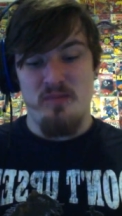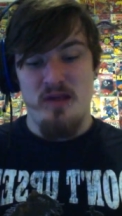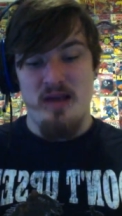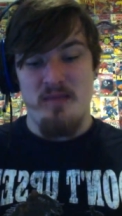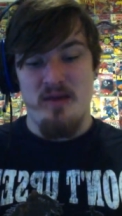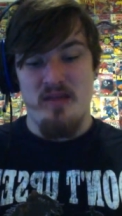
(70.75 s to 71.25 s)

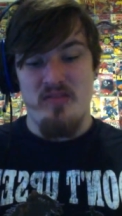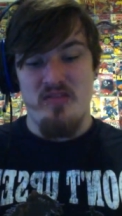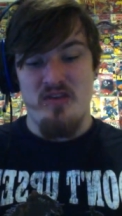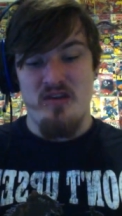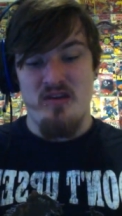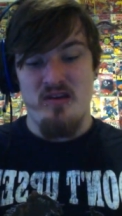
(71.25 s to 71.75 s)
Black
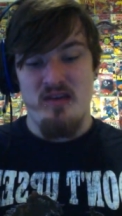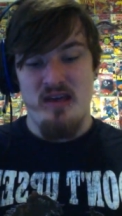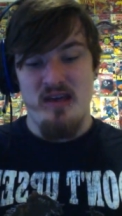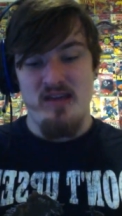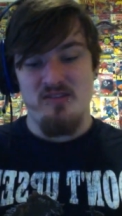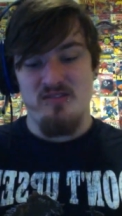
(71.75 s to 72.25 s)
Panther,
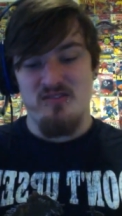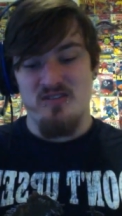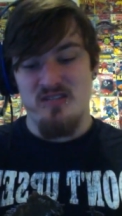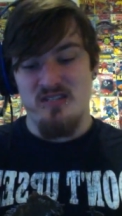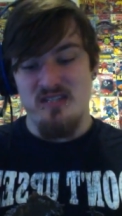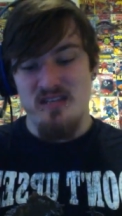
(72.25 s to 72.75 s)
Agent
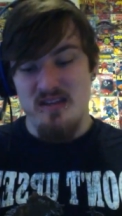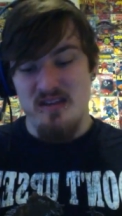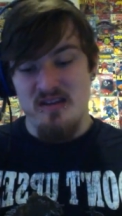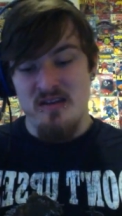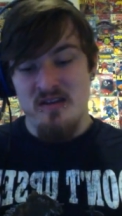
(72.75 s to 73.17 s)
13,